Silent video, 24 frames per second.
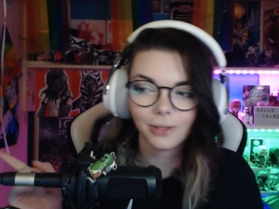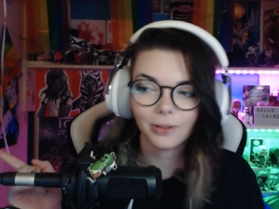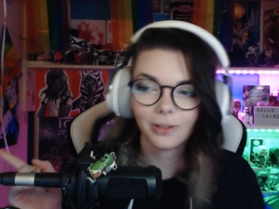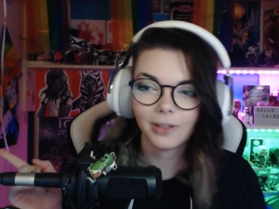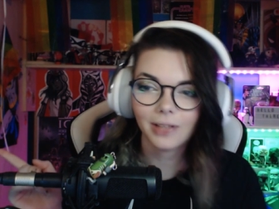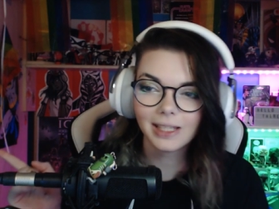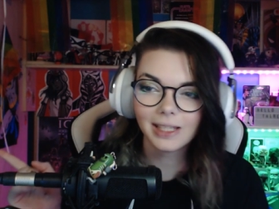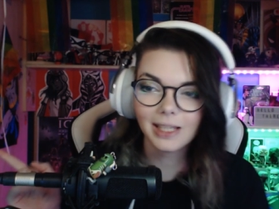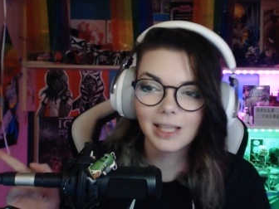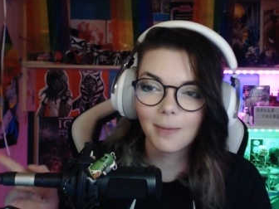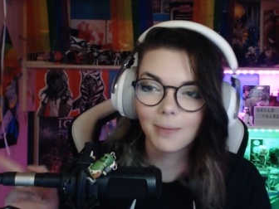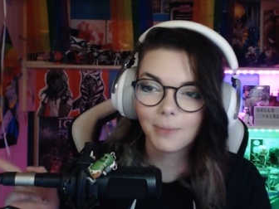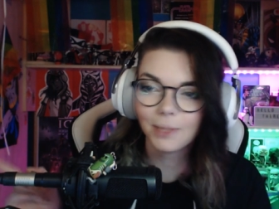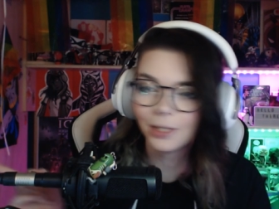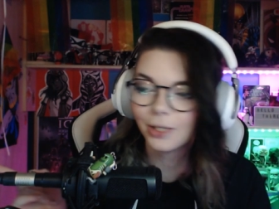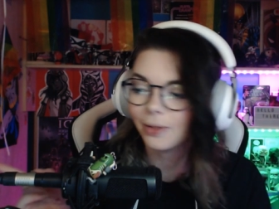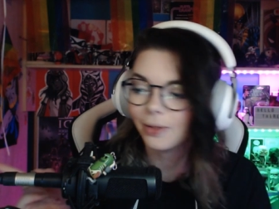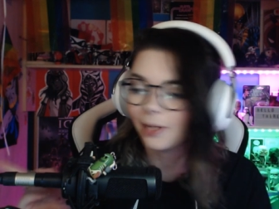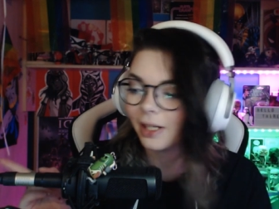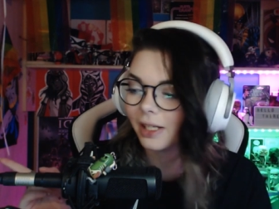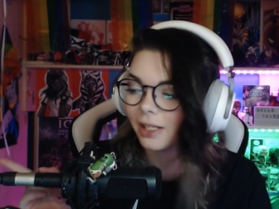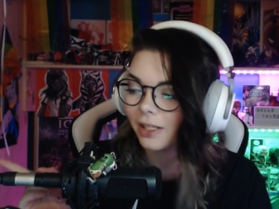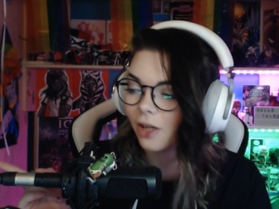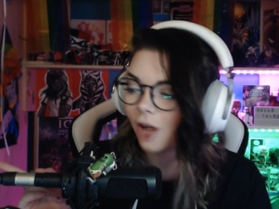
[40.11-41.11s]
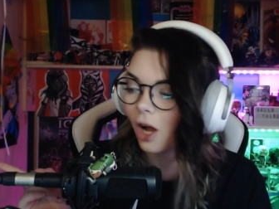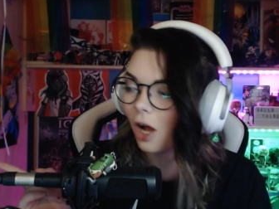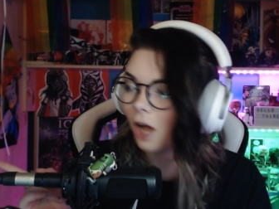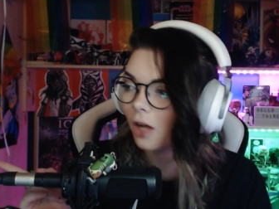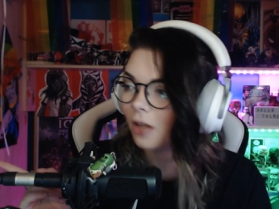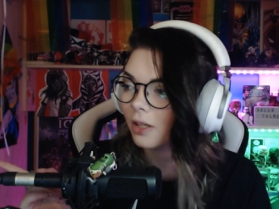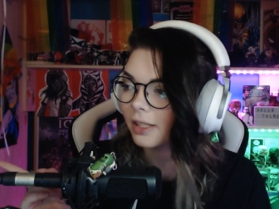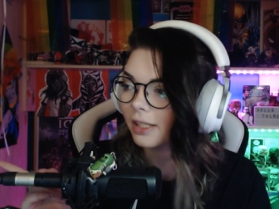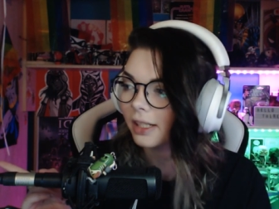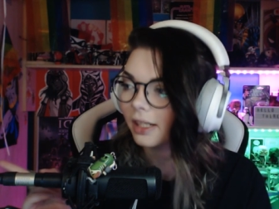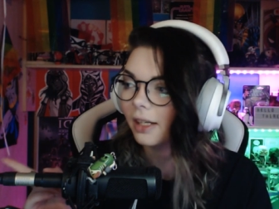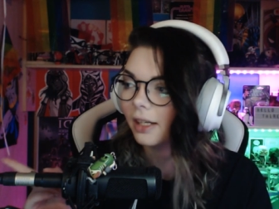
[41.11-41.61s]
Now this episode is
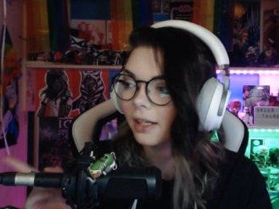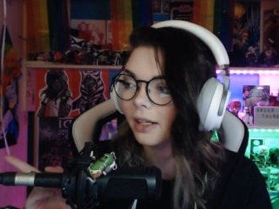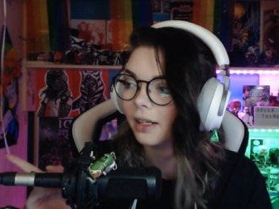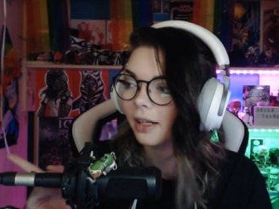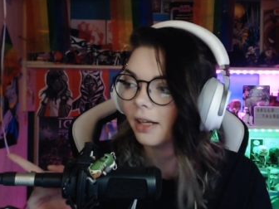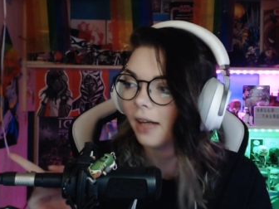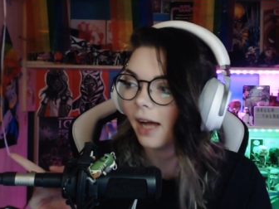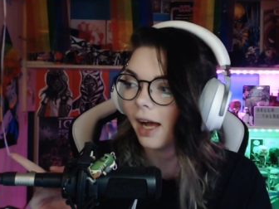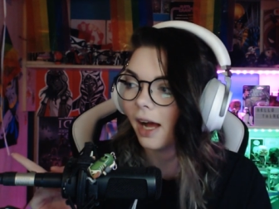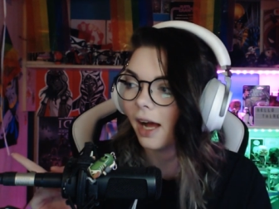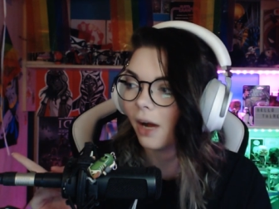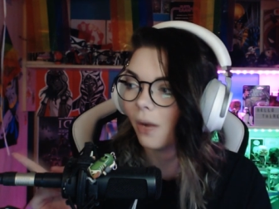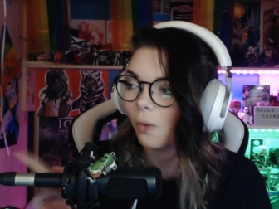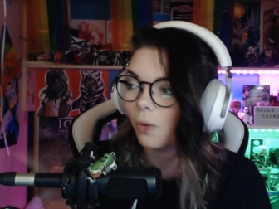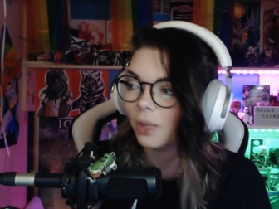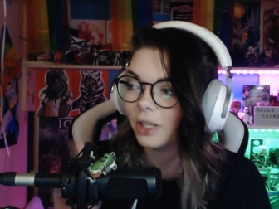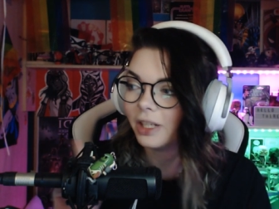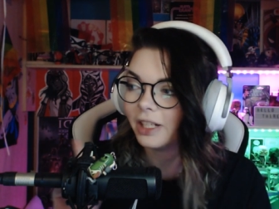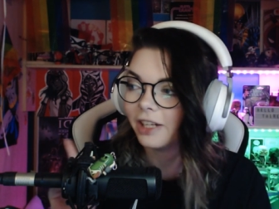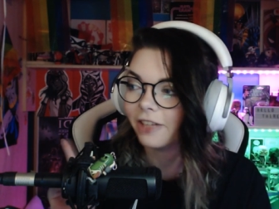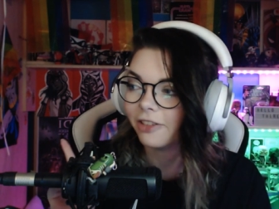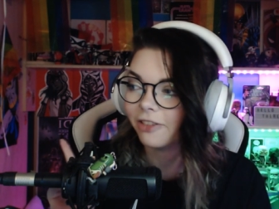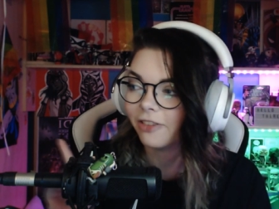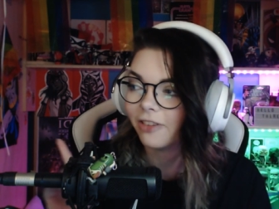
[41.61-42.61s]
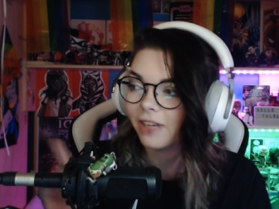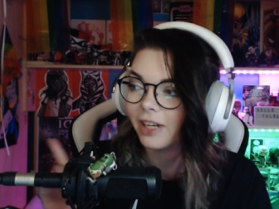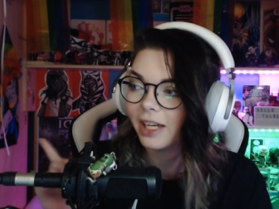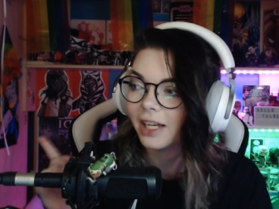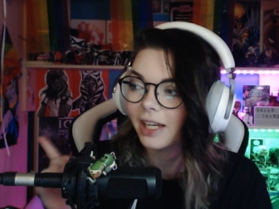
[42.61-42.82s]
called uh, "What If